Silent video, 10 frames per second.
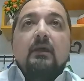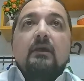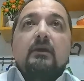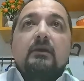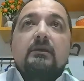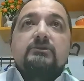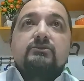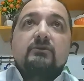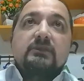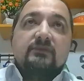
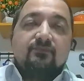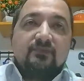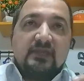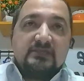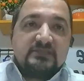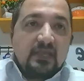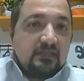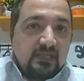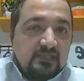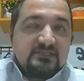So if there is
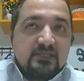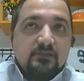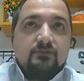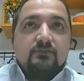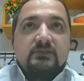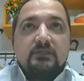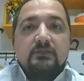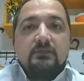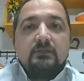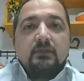any insecurity,